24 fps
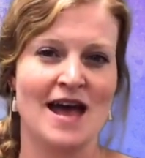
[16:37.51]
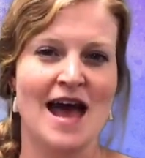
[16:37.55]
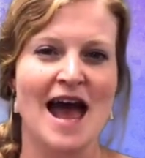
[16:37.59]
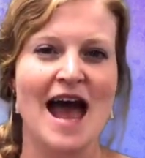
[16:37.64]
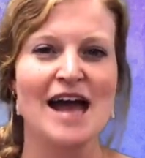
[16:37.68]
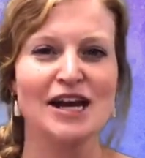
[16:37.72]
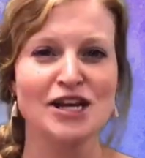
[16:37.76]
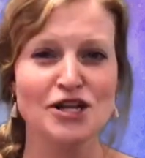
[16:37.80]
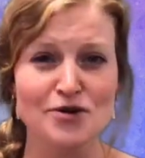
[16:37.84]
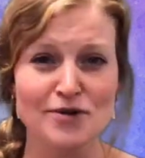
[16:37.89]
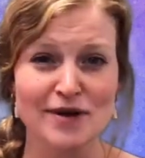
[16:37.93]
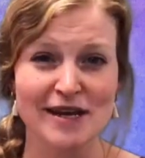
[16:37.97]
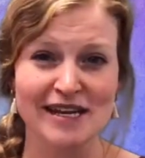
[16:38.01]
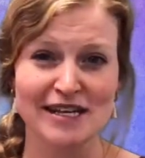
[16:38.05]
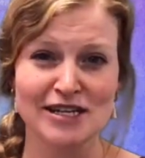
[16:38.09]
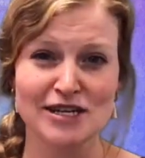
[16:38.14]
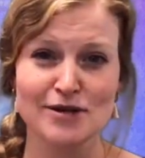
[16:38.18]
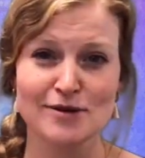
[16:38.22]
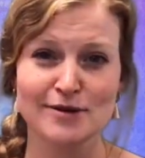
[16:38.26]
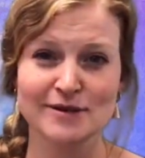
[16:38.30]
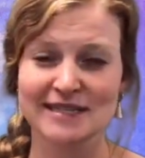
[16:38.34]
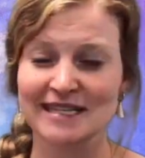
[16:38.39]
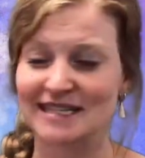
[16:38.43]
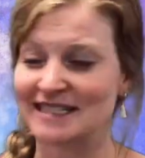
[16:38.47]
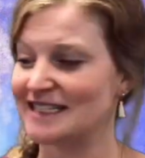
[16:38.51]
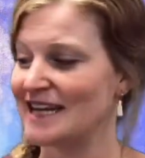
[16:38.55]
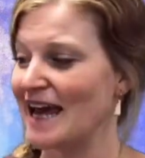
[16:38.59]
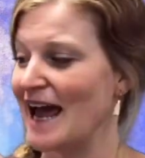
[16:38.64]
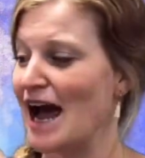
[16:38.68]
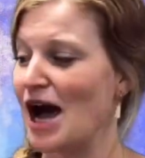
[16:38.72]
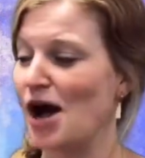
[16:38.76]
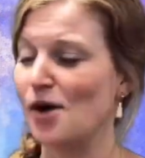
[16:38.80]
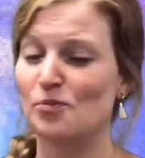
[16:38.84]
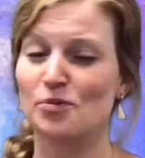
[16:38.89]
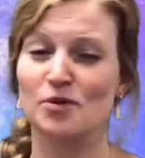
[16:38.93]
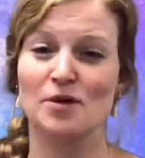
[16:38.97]
And you can use it to
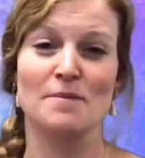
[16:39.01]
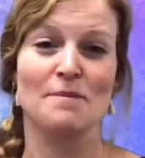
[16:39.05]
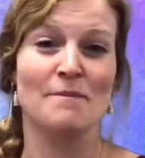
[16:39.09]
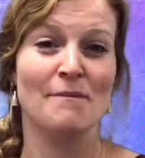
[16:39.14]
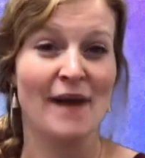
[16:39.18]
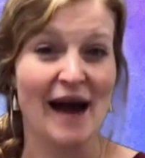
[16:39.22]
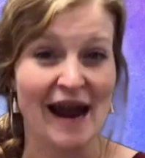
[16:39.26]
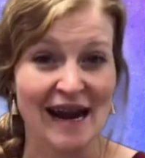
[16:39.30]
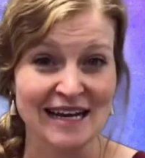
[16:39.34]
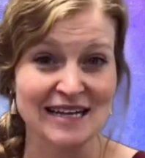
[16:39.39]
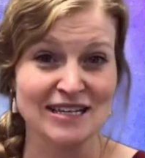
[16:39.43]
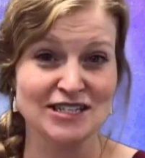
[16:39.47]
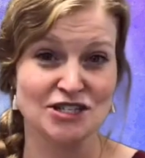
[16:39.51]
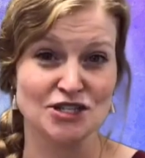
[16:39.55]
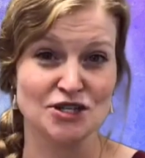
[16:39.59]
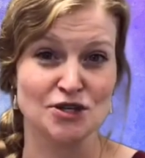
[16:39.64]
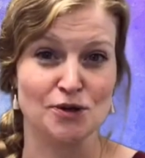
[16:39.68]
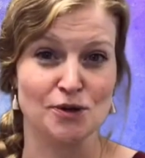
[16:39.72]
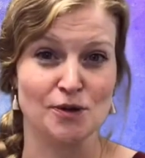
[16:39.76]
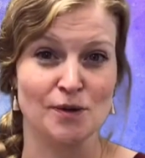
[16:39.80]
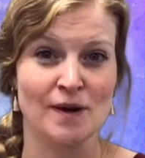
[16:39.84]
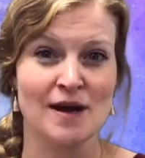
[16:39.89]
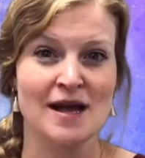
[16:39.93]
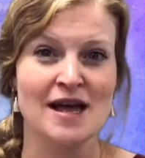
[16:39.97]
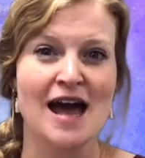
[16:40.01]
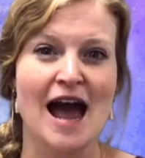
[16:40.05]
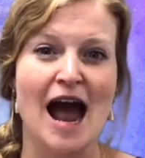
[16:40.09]
help remind you